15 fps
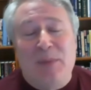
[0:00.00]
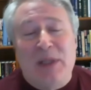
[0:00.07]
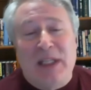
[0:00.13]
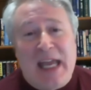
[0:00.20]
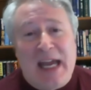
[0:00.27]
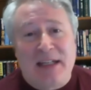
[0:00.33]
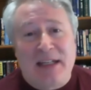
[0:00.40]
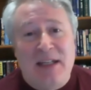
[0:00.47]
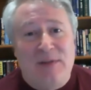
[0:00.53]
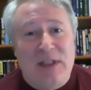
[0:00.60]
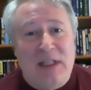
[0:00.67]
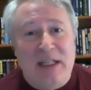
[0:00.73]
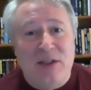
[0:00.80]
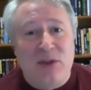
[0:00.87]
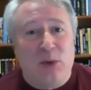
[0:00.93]

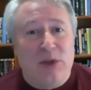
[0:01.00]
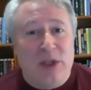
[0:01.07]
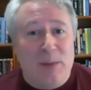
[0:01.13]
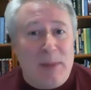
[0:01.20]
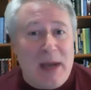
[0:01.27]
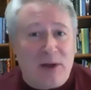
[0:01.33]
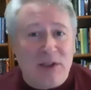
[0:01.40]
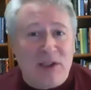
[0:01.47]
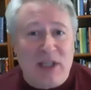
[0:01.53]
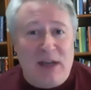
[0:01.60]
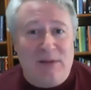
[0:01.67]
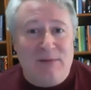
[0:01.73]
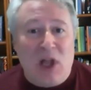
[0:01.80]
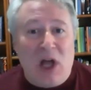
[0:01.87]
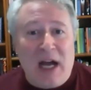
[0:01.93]
activities or the amounts
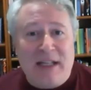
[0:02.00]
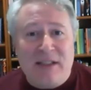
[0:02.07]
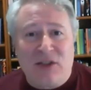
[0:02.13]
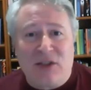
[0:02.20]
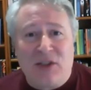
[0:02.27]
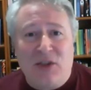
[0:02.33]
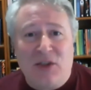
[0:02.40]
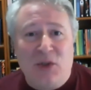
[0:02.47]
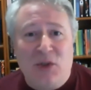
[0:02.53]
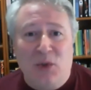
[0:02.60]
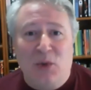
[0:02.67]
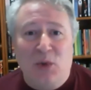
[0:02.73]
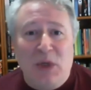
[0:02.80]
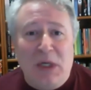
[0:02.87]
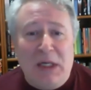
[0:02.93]
they've lost
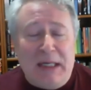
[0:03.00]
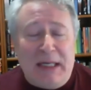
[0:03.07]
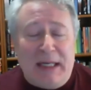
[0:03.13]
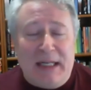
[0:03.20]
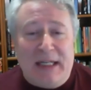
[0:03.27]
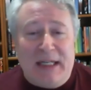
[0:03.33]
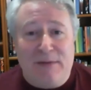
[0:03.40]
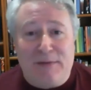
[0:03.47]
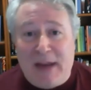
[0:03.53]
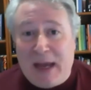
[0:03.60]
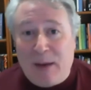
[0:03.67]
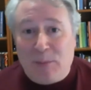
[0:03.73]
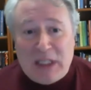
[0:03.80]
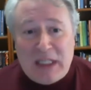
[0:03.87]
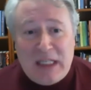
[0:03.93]
to
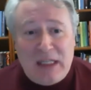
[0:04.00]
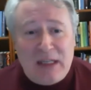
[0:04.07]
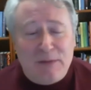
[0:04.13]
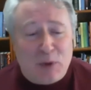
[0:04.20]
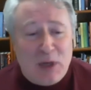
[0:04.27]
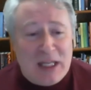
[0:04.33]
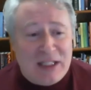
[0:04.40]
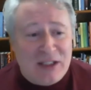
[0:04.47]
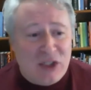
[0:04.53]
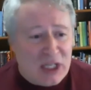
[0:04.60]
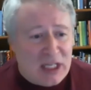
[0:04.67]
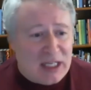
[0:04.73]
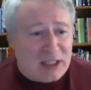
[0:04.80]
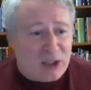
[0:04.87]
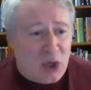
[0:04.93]
family, friends,
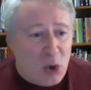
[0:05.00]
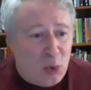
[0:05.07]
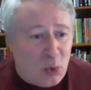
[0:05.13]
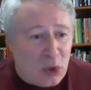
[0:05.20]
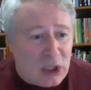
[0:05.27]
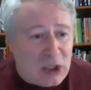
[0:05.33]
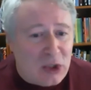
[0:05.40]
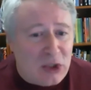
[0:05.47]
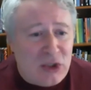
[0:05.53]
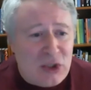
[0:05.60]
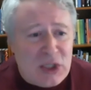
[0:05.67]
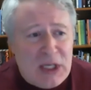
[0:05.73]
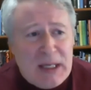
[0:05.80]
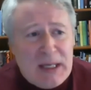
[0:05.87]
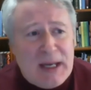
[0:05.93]

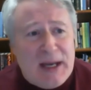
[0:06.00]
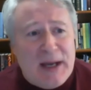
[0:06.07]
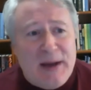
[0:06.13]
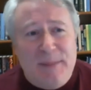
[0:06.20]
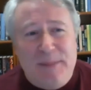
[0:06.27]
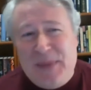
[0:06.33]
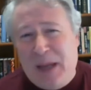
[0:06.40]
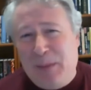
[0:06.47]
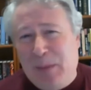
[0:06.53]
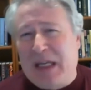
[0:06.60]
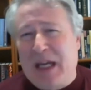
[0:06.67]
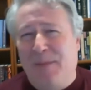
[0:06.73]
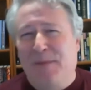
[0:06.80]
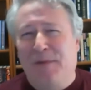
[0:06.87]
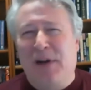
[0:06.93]
coworkers. They
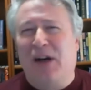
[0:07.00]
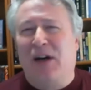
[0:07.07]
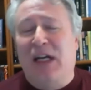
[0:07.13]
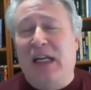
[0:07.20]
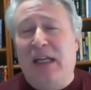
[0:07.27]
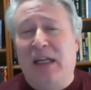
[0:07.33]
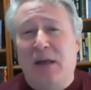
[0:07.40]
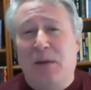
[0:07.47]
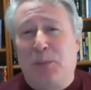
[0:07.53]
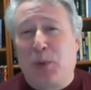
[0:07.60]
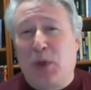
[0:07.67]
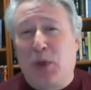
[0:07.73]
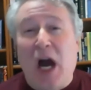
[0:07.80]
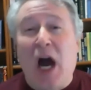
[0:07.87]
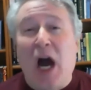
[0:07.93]
become very
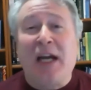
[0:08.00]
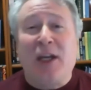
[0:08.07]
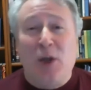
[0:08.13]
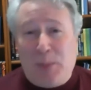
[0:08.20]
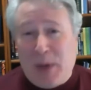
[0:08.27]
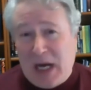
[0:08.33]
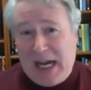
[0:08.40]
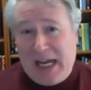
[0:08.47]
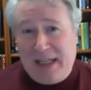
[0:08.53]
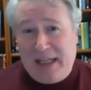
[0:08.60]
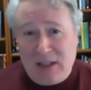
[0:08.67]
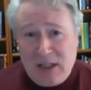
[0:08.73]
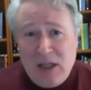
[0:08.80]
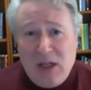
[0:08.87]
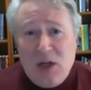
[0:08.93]
preoccupied
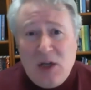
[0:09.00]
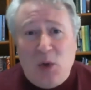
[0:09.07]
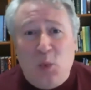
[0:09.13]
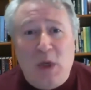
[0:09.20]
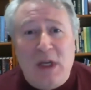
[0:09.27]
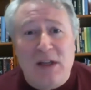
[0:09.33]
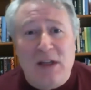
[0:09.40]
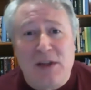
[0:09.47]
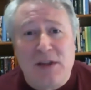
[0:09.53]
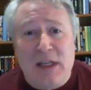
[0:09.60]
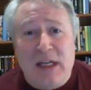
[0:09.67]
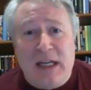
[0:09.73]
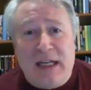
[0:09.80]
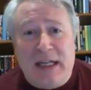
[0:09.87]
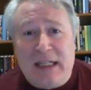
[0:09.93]
with
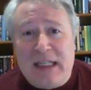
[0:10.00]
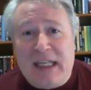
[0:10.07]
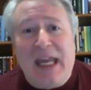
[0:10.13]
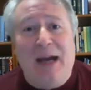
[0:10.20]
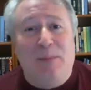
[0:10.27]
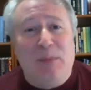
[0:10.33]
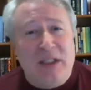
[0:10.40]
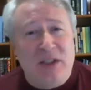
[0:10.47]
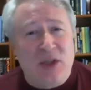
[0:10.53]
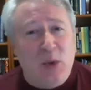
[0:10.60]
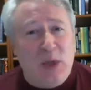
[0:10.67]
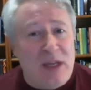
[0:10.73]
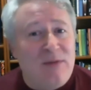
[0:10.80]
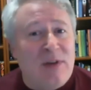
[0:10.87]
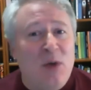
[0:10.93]
gambling. So
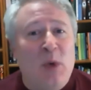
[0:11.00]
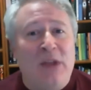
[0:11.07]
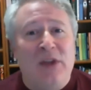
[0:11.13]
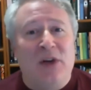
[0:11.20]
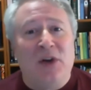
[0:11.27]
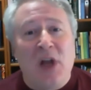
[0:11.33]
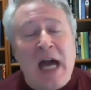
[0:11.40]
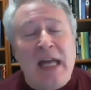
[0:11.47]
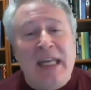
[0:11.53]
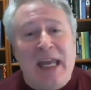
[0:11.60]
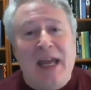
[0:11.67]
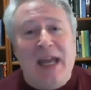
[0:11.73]
even when they're not gambling,